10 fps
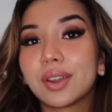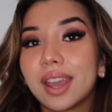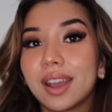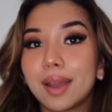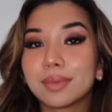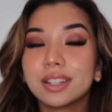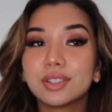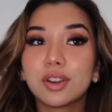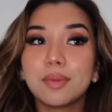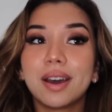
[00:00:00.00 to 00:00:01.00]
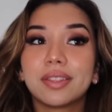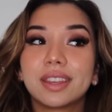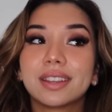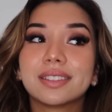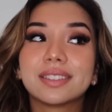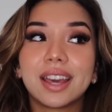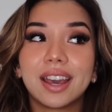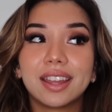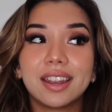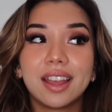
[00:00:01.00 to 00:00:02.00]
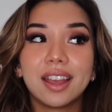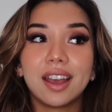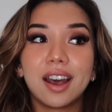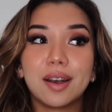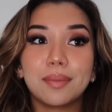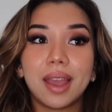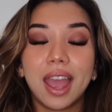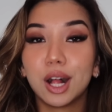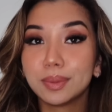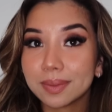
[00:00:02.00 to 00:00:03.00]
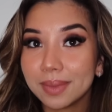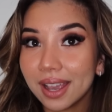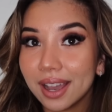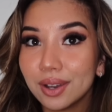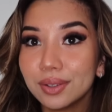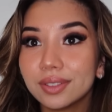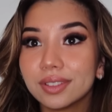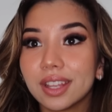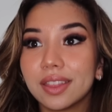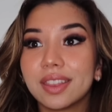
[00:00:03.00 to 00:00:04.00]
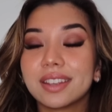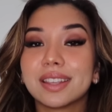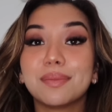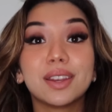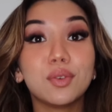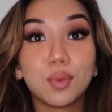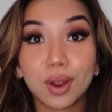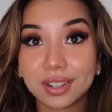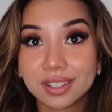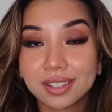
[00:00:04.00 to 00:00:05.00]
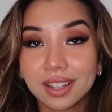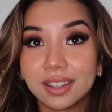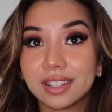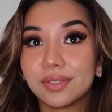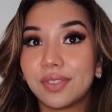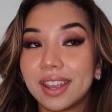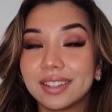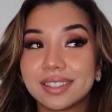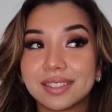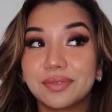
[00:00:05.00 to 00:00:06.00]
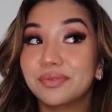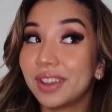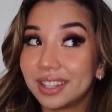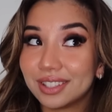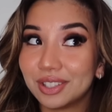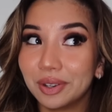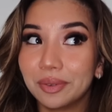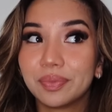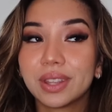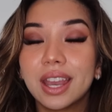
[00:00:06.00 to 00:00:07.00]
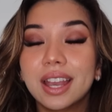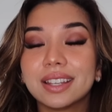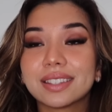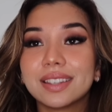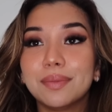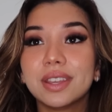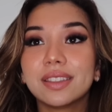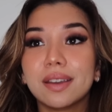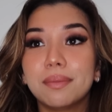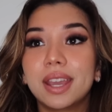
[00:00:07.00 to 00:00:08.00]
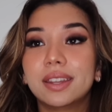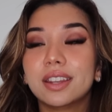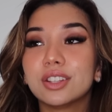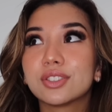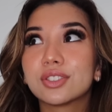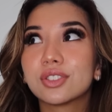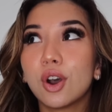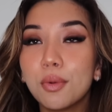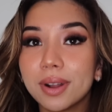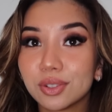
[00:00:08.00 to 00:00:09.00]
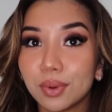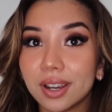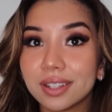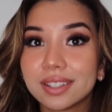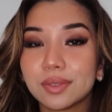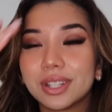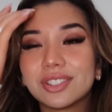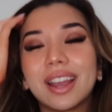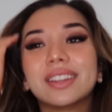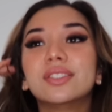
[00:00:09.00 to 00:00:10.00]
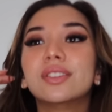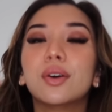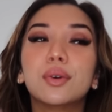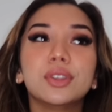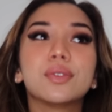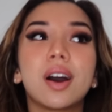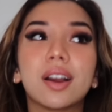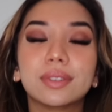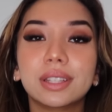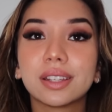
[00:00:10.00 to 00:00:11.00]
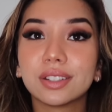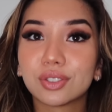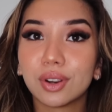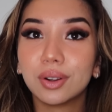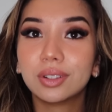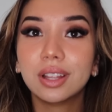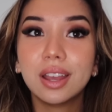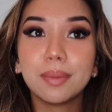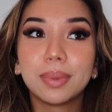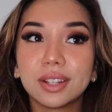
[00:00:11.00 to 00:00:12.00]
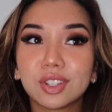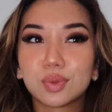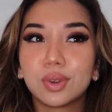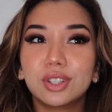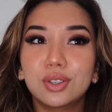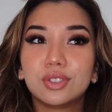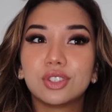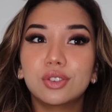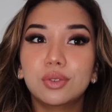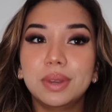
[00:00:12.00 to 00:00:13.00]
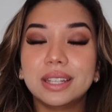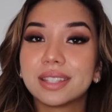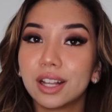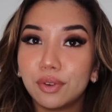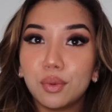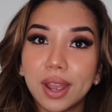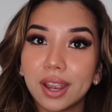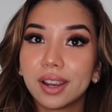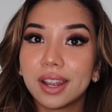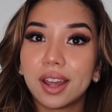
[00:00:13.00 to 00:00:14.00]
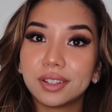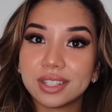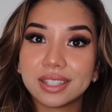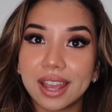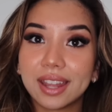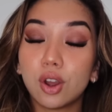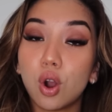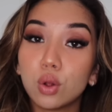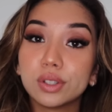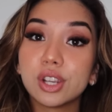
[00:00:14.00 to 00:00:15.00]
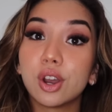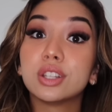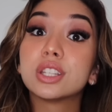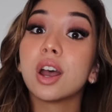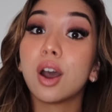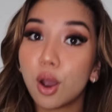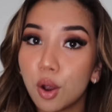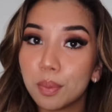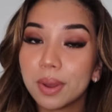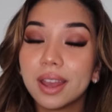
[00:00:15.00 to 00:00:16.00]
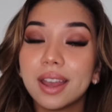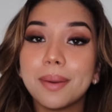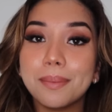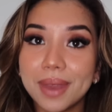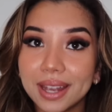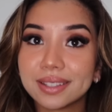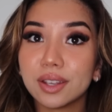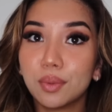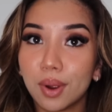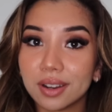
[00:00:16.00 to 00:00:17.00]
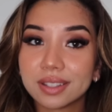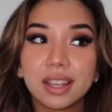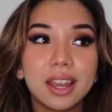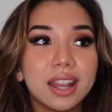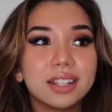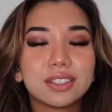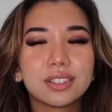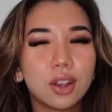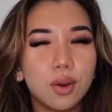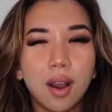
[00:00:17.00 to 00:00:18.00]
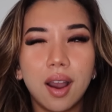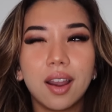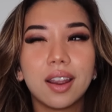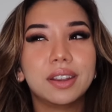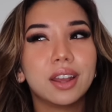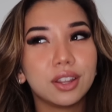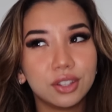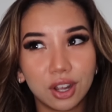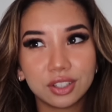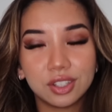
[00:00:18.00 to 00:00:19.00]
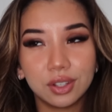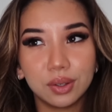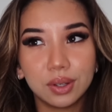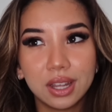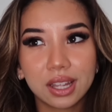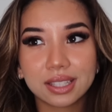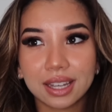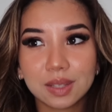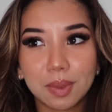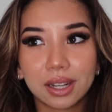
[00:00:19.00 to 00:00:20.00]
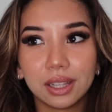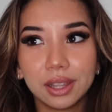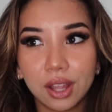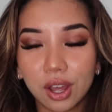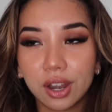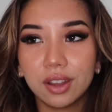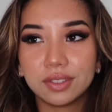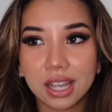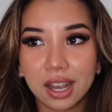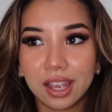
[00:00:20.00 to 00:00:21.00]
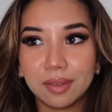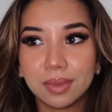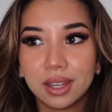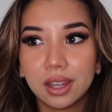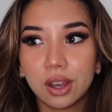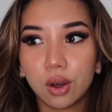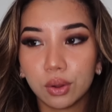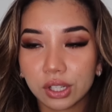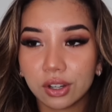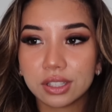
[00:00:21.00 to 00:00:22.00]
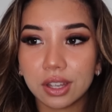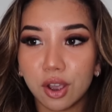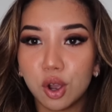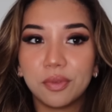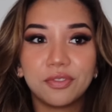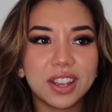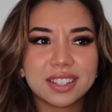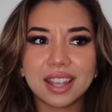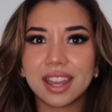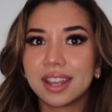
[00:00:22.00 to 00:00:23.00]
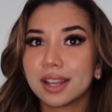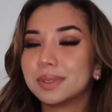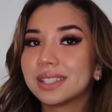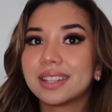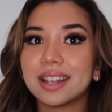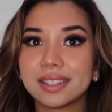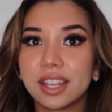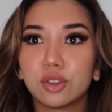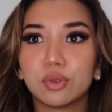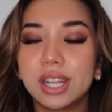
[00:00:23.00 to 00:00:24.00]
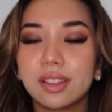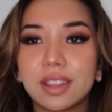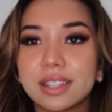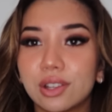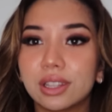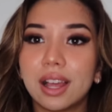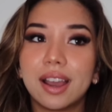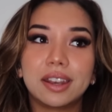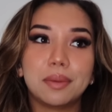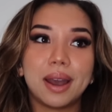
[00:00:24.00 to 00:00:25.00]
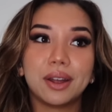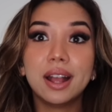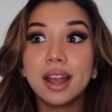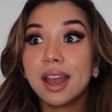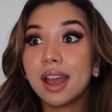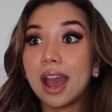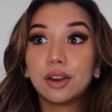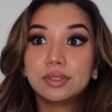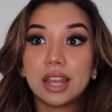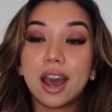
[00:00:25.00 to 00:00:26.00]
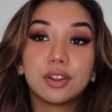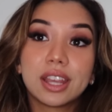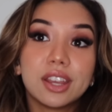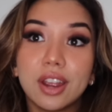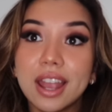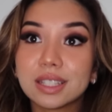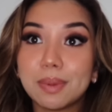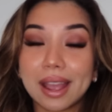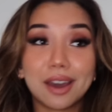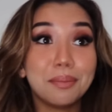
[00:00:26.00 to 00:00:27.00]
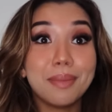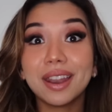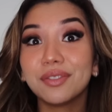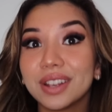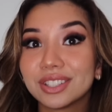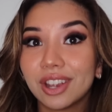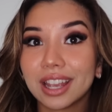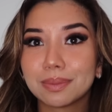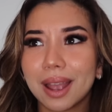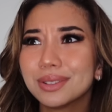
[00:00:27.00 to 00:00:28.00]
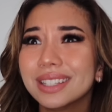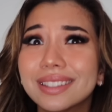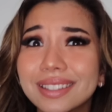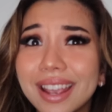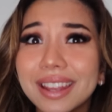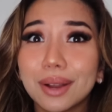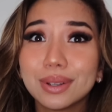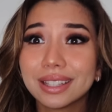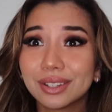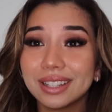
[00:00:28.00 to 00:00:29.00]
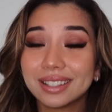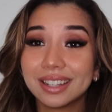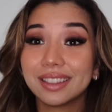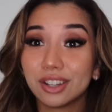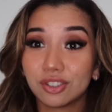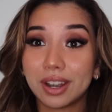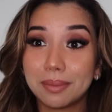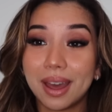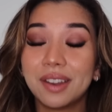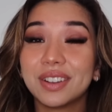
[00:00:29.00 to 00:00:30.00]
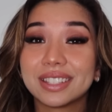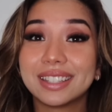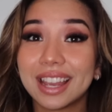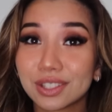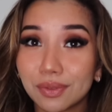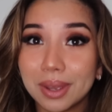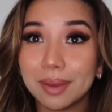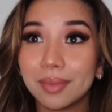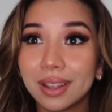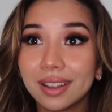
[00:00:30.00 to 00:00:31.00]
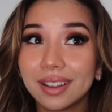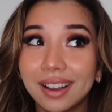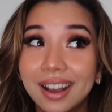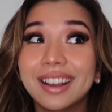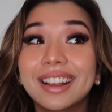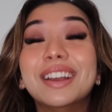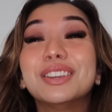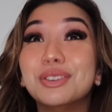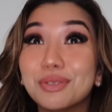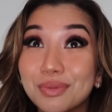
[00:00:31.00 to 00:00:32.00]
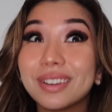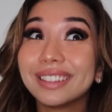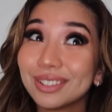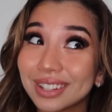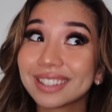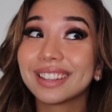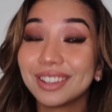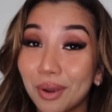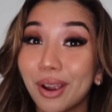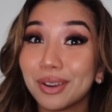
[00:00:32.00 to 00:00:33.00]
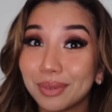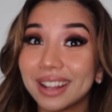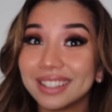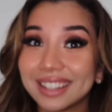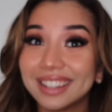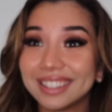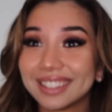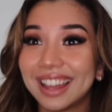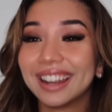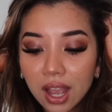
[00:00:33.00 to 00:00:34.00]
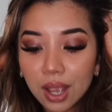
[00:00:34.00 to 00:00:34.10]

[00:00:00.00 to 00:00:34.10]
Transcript: Okay, I'm gonna talk about things that helped me out and things that made it worse in this phase, in phase 2. Something that made it so much worse, which I know you can't really control, but I just want you to be self-aware and understand holding on to hope makes it worse. It's so hard not to, because I spent a lot of time holding on to hope, fixating, obsessing, reading things online about how to get your ex back, how to manifest your ex back. I was insane. I was literally sitting there trying to manifest a text from him. You heard what I said just then.